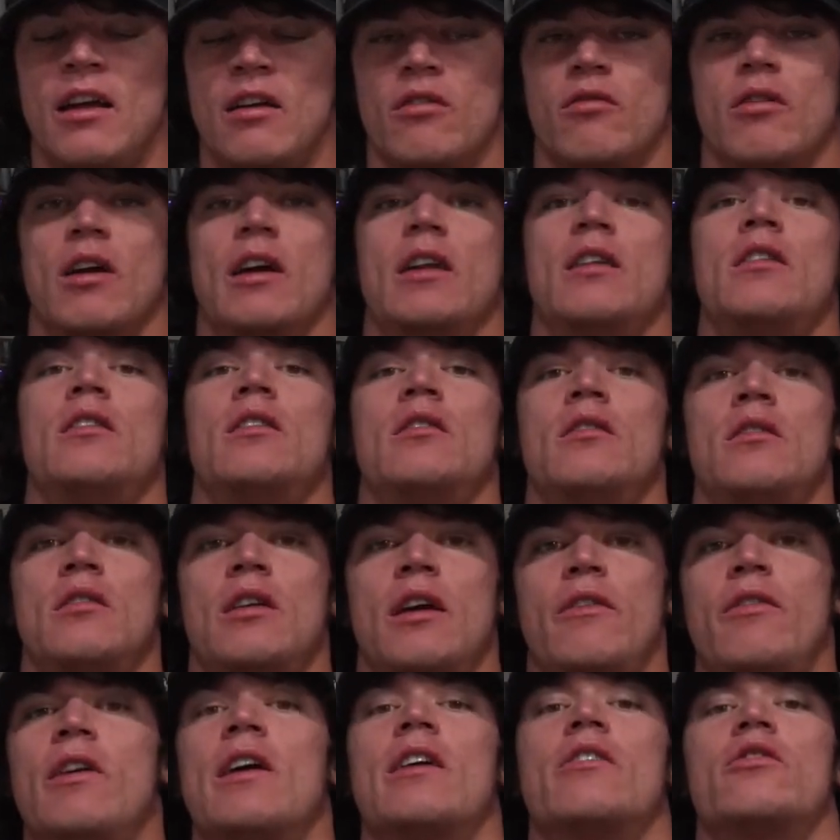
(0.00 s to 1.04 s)
right?
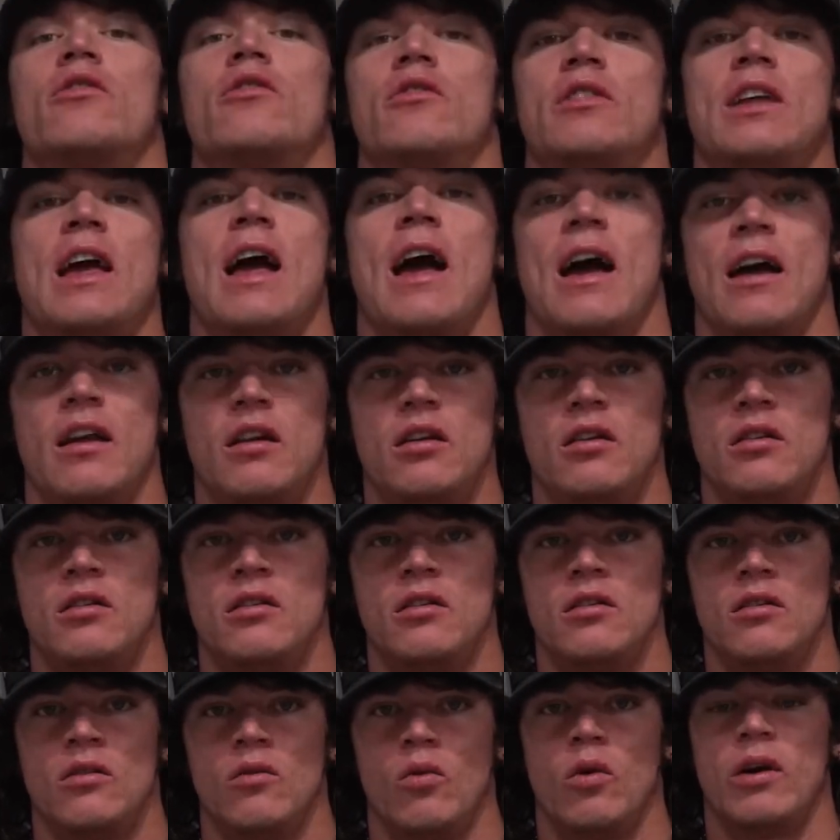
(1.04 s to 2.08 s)
If you ask your dad
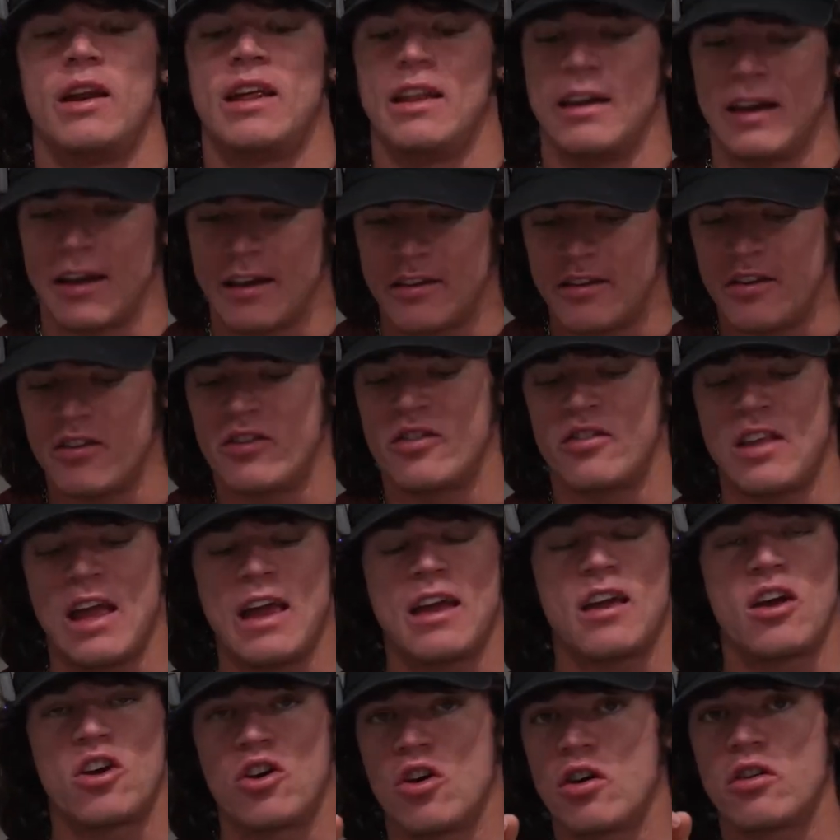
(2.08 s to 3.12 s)
what he likes his
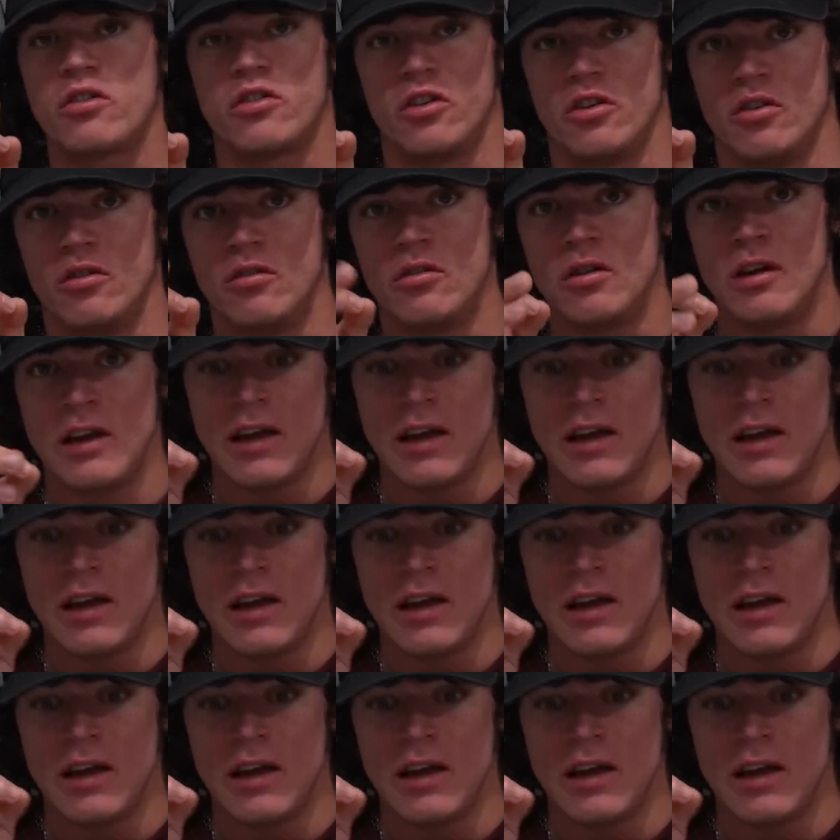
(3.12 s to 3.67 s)
steak cooked to,